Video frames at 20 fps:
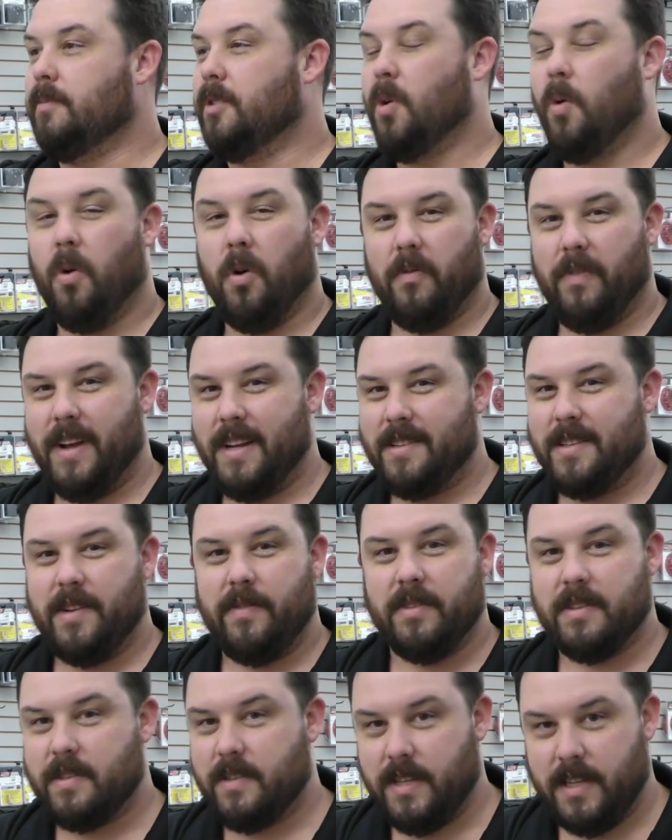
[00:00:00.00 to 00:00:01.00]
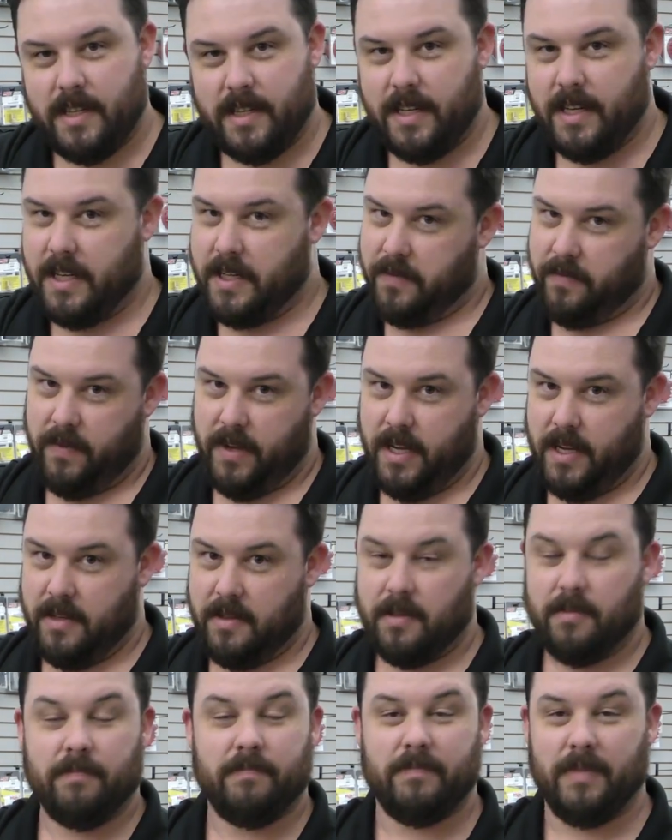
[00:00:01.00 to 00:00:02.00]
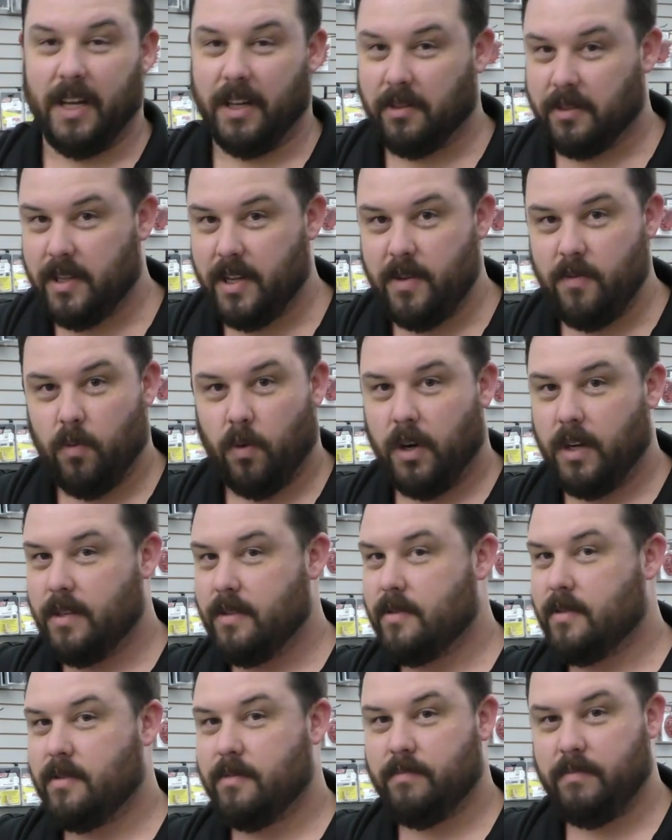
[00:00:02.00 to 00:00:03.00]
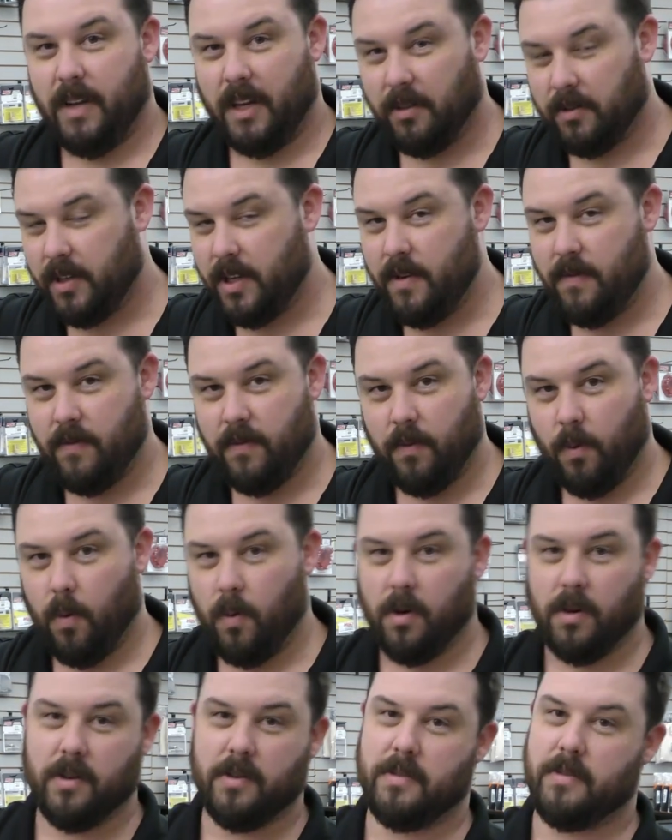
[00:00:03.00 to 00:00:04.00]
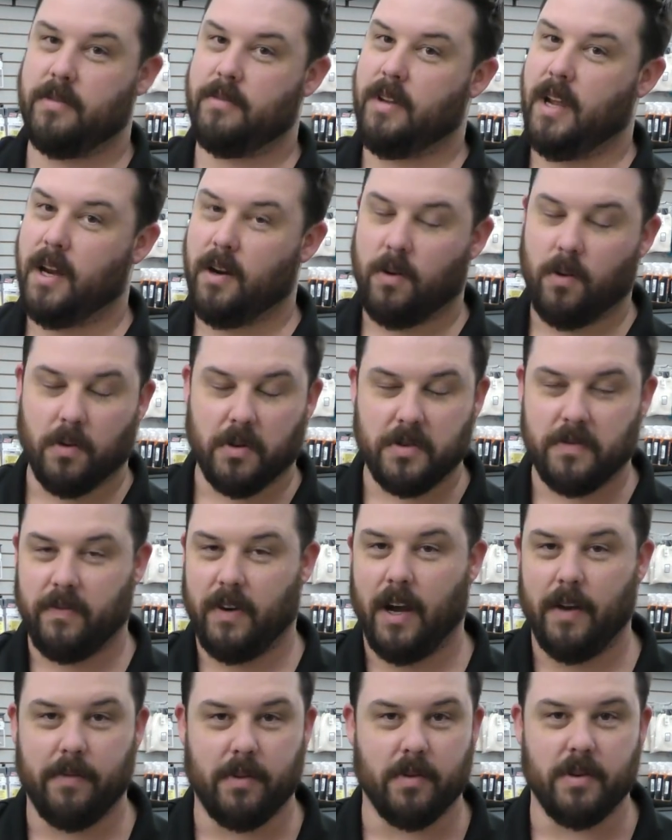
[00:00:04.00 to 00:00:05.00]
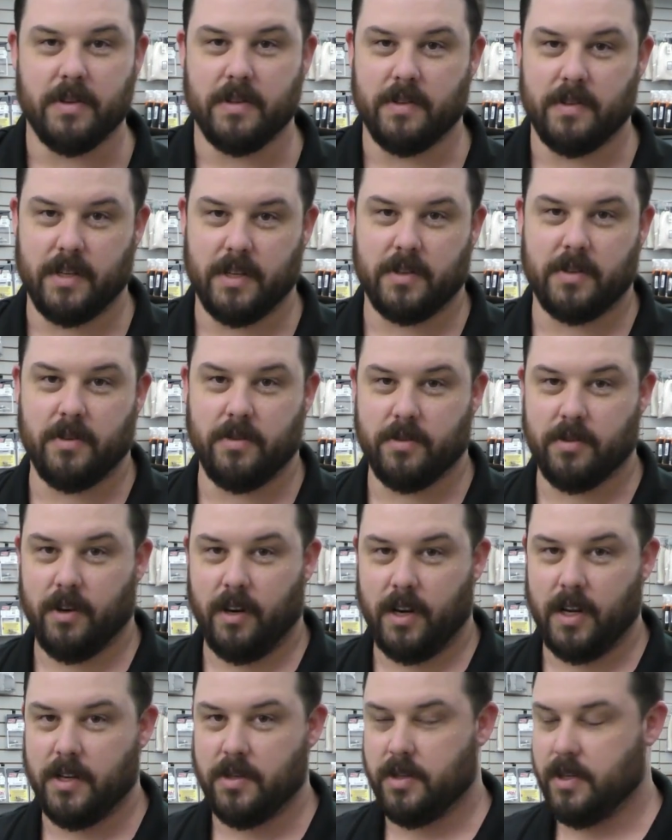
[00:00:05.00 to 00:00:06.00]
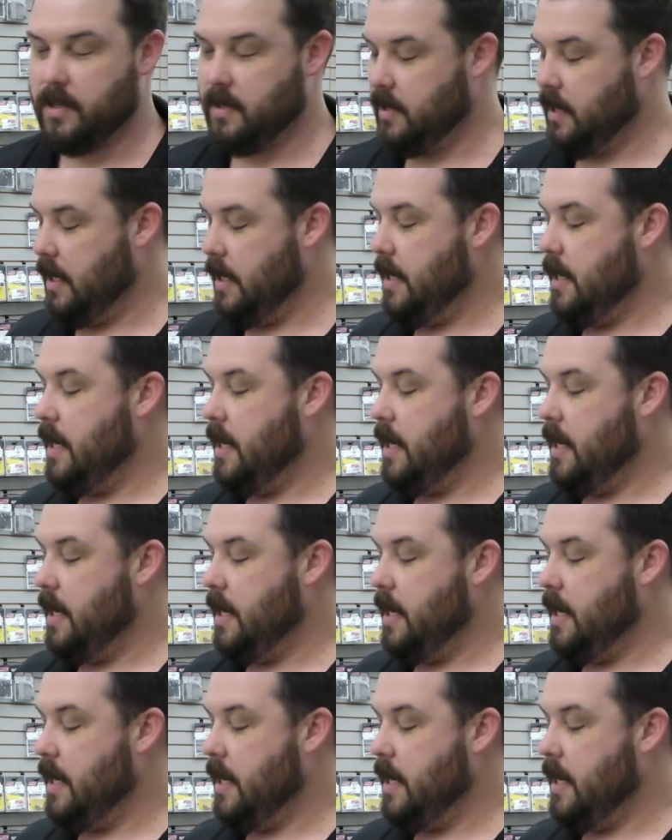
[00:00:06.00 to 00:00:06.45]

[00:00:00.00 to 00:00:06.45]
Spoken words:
Corvettes, even CTSVs, LT1s, LT4s, and of course 5.3s and 6.2 truck engines.